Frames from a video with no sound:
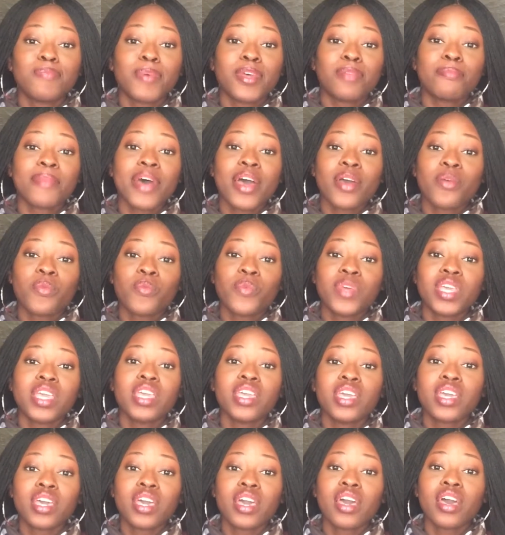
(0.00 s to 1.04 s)
been my
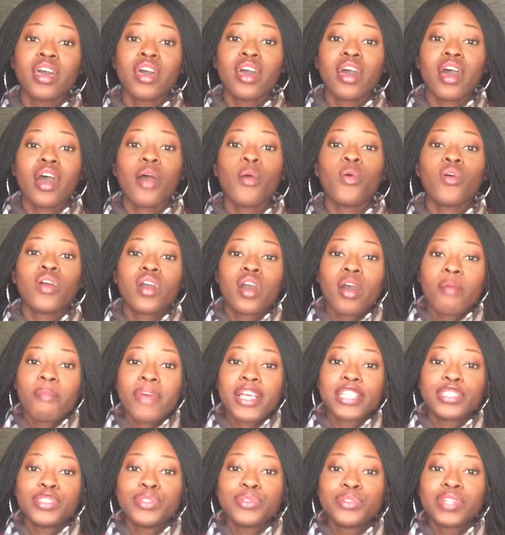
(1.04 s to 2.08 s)
week. I will come
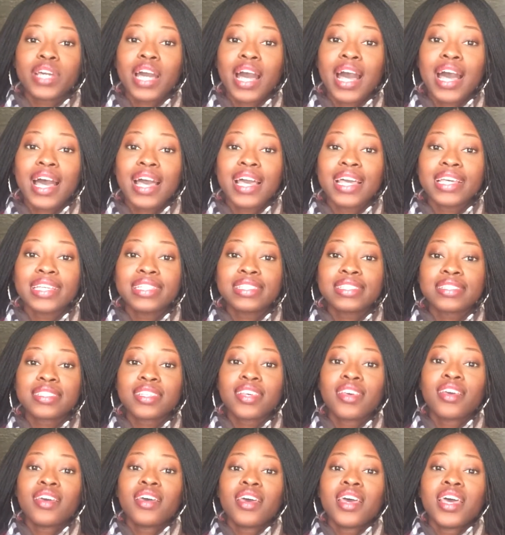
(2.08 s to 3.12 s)
at you guys
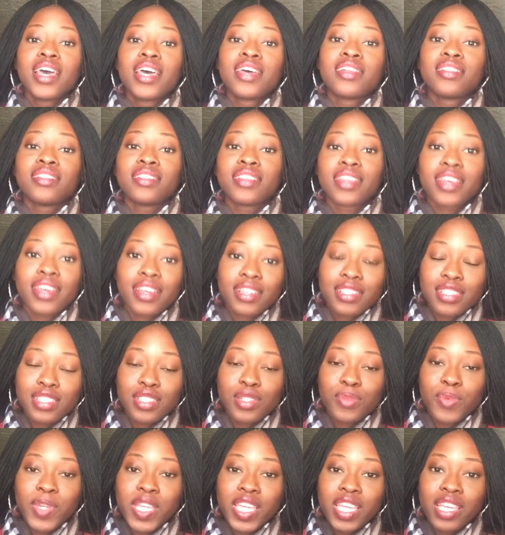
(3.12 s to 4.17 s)

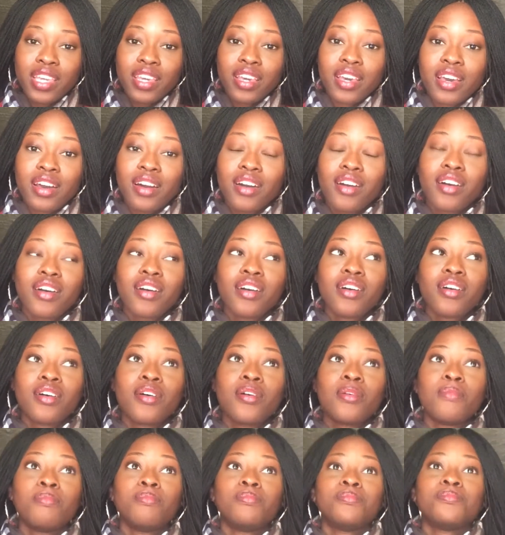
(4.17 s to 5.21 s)
next week.
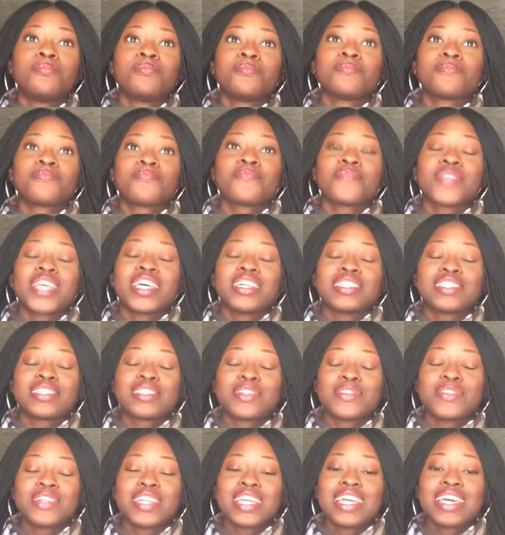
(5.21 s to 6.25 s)

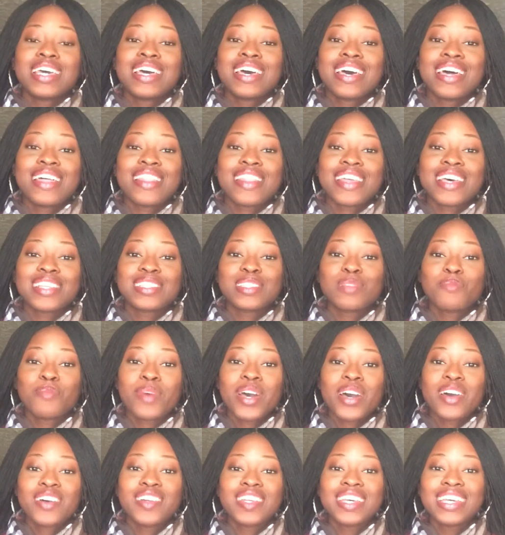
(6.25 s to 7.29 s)
So yeah, that's
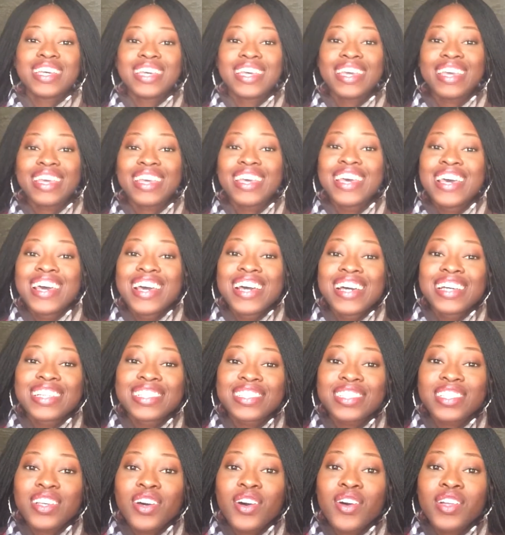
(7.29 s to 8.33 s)
about it.
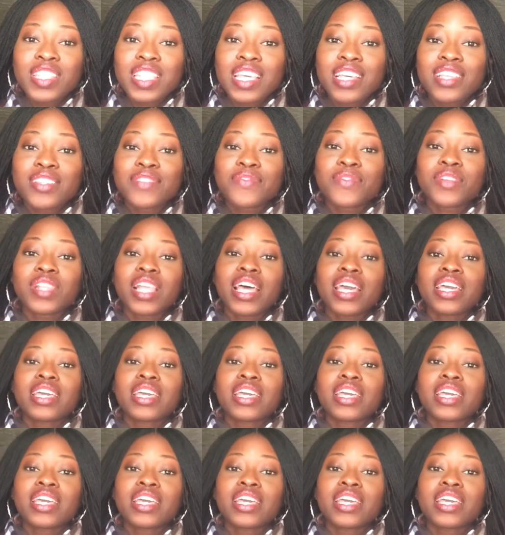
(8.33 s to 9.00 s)
So thanks for